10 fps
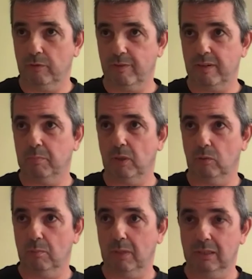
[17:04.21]
feet below
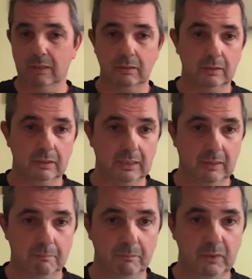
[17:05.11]
the building.
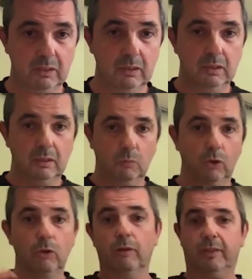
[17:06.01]

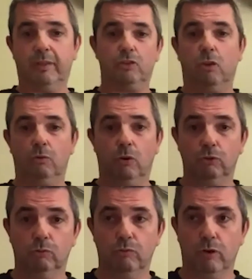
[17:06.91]
One other thing that's
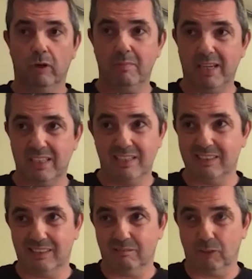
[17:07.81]
also rarely mentioned is
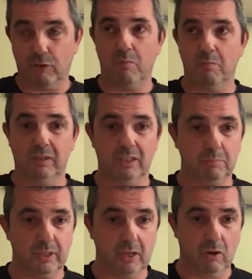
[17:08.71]
that recruitment is
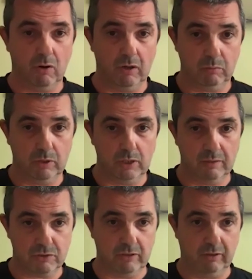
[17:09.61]
pretty hard when you
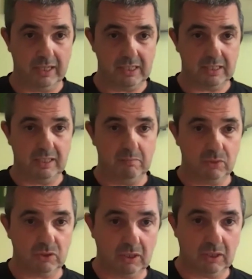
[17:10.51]
have centralized
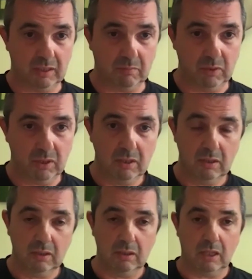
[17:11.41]
teams. And
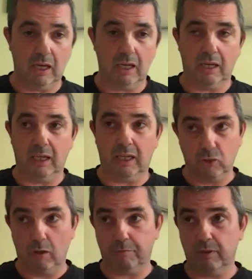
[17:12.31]
it's
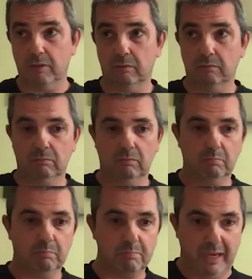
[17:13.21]
often
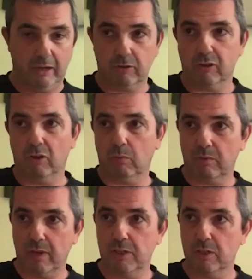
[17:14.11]
better to look
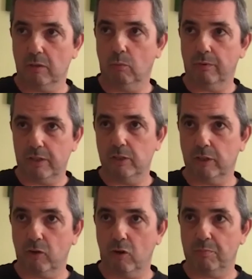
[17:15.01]
within your
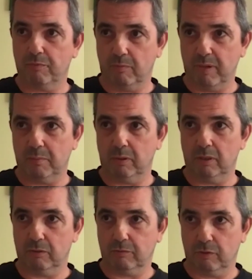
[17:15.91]
group for
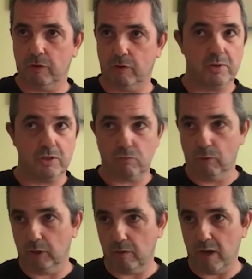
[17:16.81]
people, for recruitments,
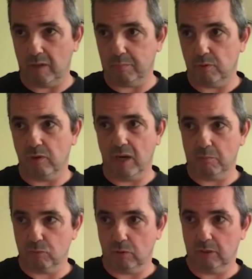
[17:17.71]
running grad
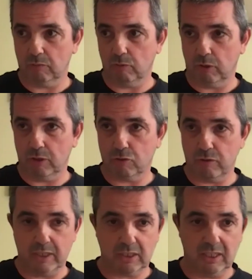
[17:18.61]
programs, running
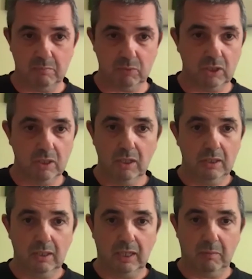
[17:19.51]
training schemes.
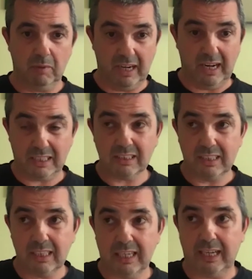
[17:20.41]
And
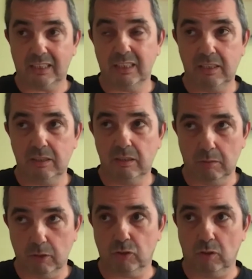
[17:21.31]
it actually
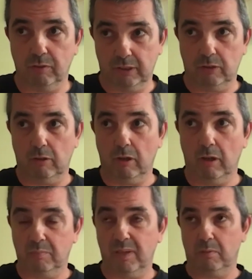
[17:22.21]
you'll discover that there are a
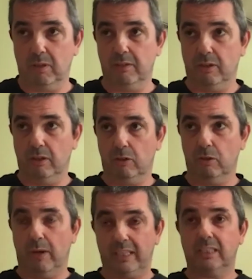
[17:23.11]
lot of people in there
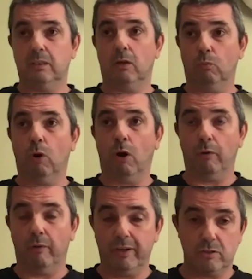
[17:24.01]
who actually
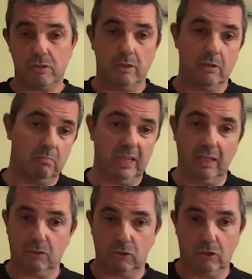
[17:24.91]
are interested in being
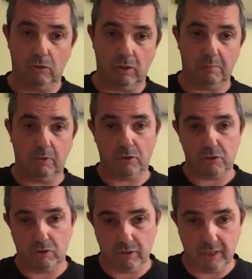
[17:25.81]
a security
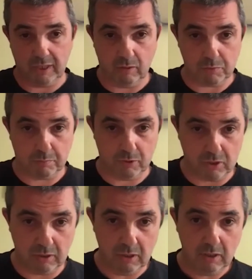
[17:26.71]
person or a DevOps
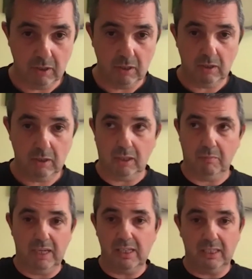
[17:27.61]
person. And in
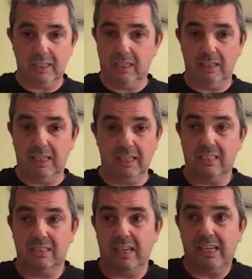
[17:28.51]
many
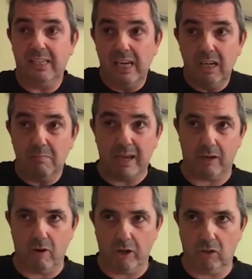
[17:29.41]
cases, they yield
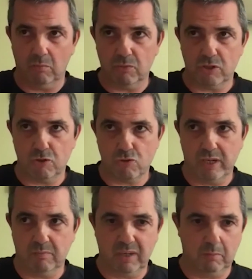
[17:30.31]
better outcomes than
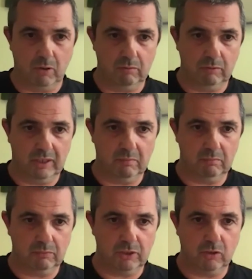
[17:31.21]
training people,
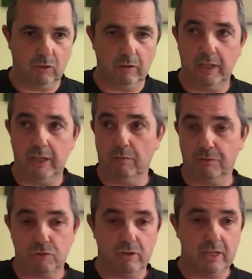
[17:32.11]
in off the
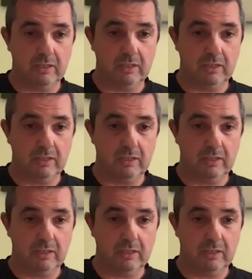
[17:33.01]
street.